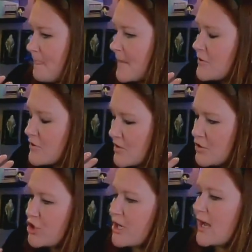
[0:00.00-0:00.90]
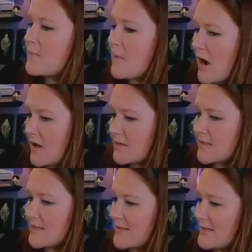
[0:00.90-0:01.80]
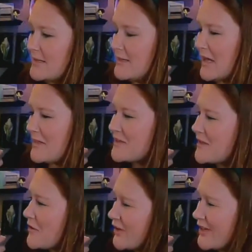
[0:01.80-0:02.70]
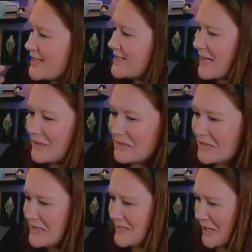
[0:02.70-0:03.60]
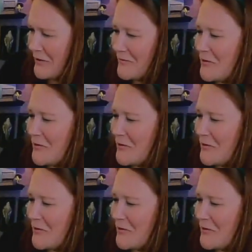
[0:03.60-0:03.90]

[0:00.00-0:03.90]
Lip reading: there's a checkbox. I think they called it a deli list. I don't know